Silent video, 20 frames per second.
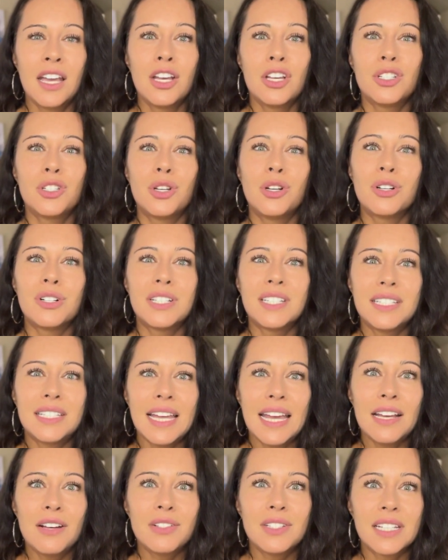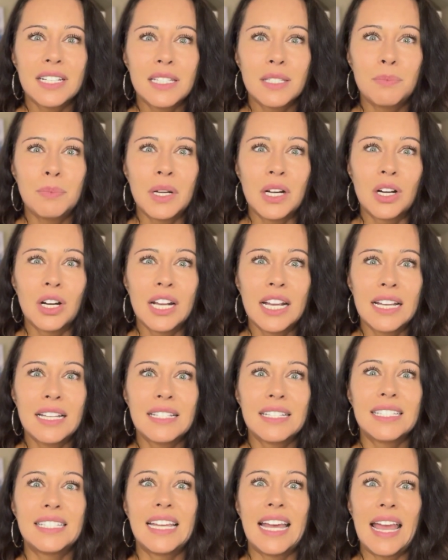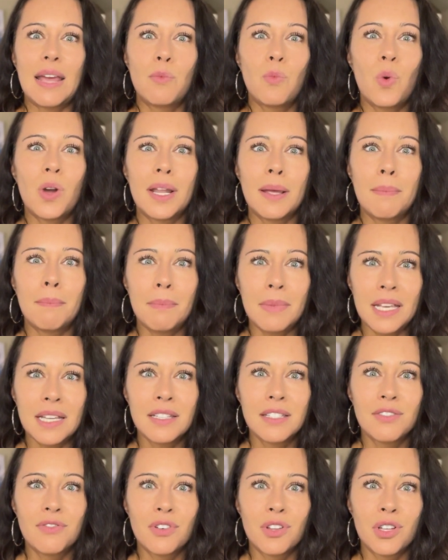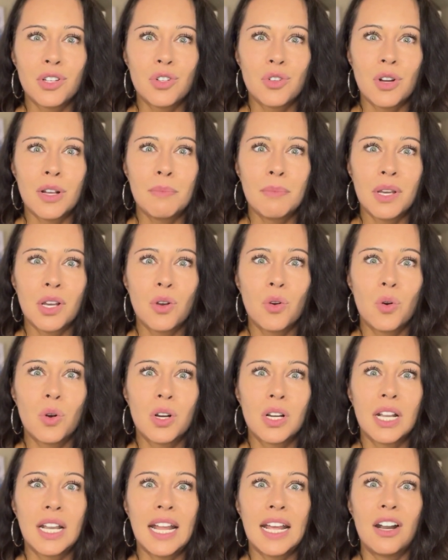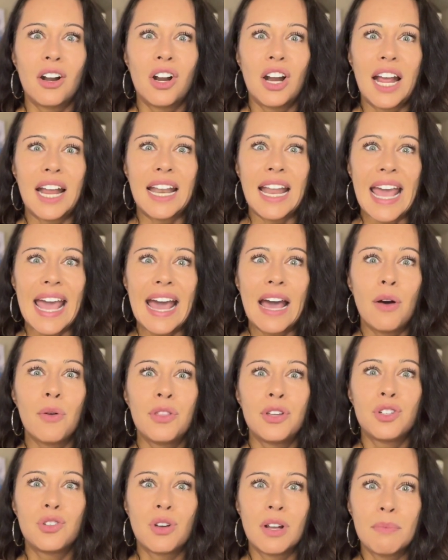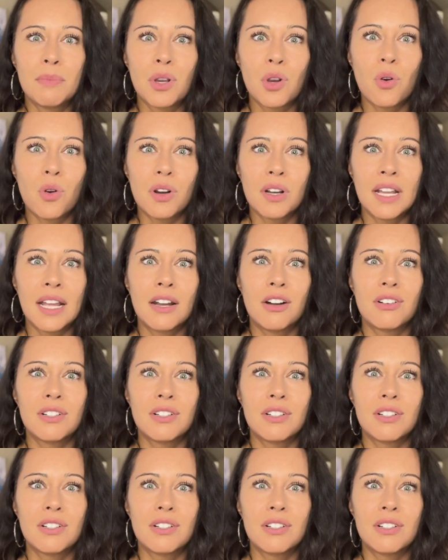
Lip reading: So your sales experience and what it means for the treatment coordinator and how the treatment coordinator